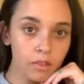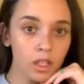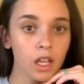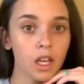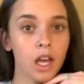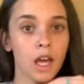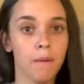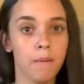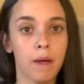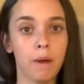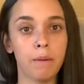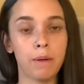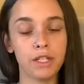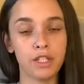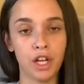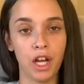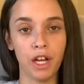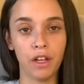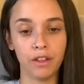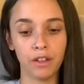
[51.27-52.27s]
about my
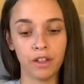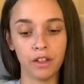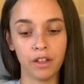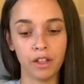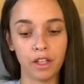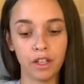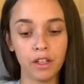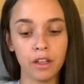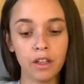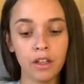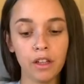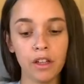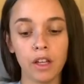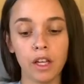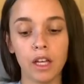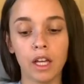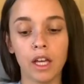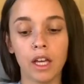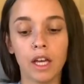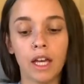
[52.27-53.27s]
childhood
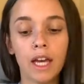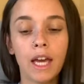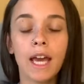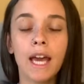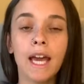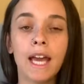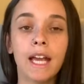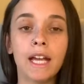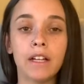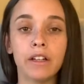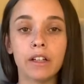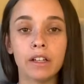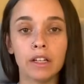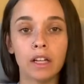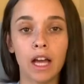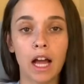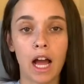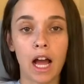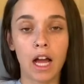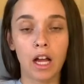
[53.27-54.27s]
and
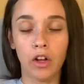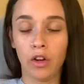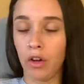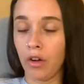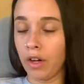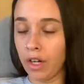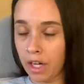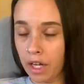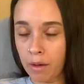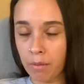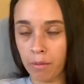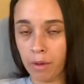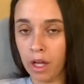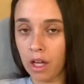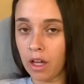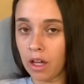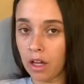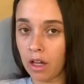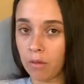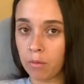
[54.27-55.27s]
growing up
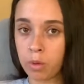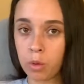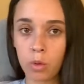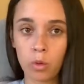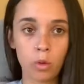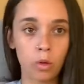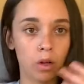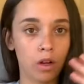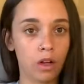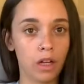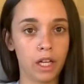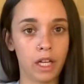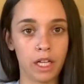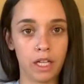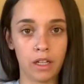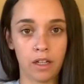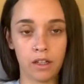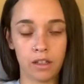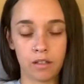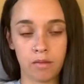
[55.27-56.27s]
poor
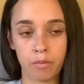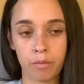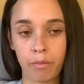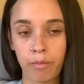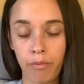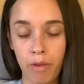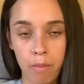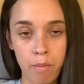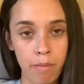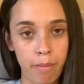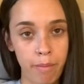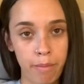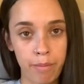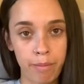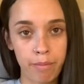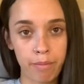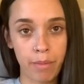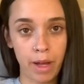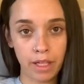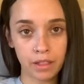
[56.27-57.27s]
and from
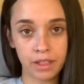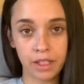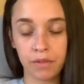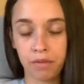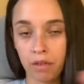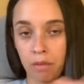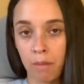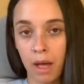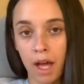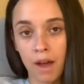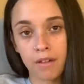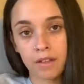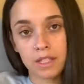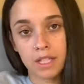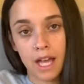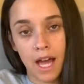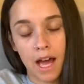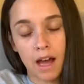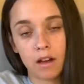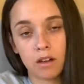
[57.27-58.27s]
bouncing from house to
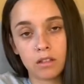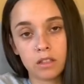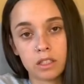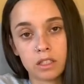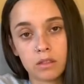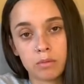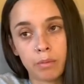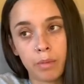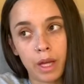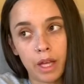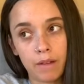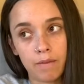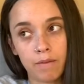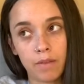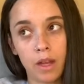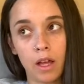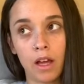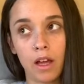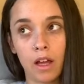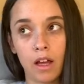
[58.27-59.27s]
house. But
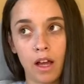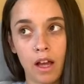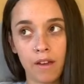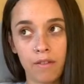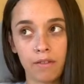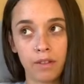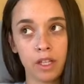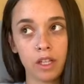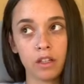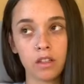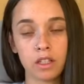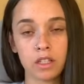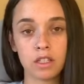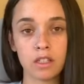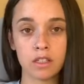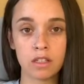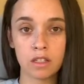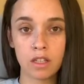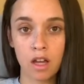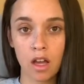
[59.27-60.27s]
I figured this
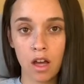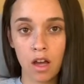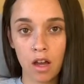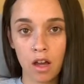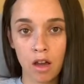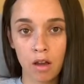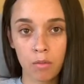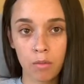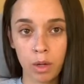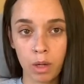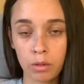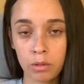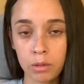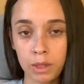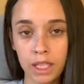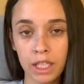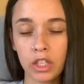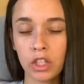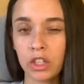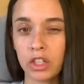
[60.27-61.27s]
is probably
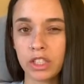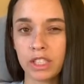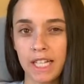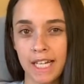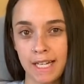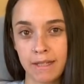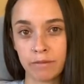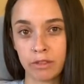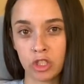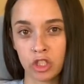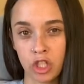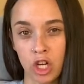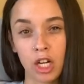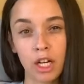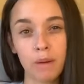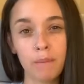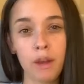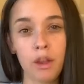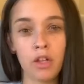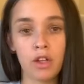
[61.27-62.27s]
a good time to talk
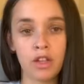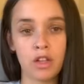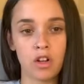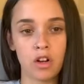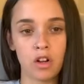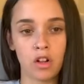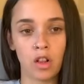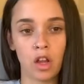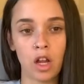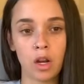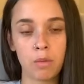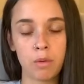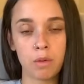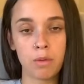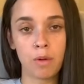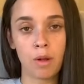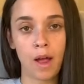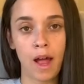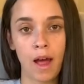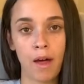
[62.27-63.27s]
about. I'm sure there are a lot of
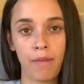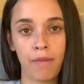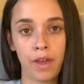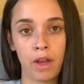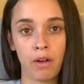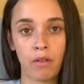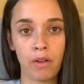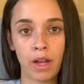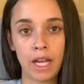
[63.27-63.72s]
people out there right